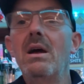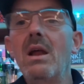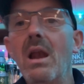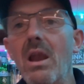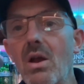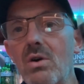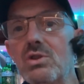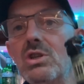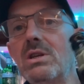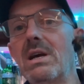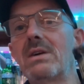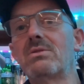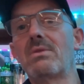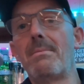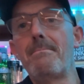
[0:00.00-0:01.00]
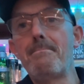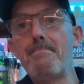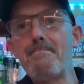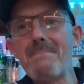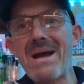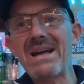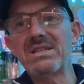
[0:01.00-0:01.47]
Largely down to a
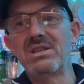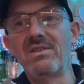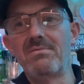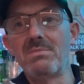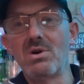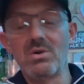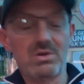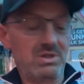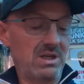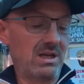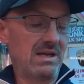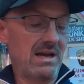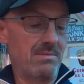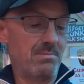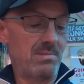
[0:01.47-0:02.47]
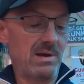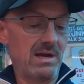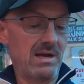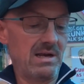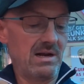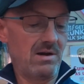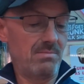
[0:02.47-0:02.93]
massive marketing campaign,
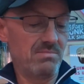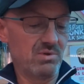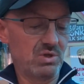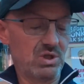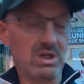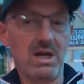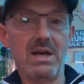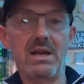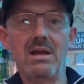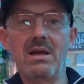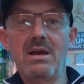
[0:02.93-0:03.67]
I must say.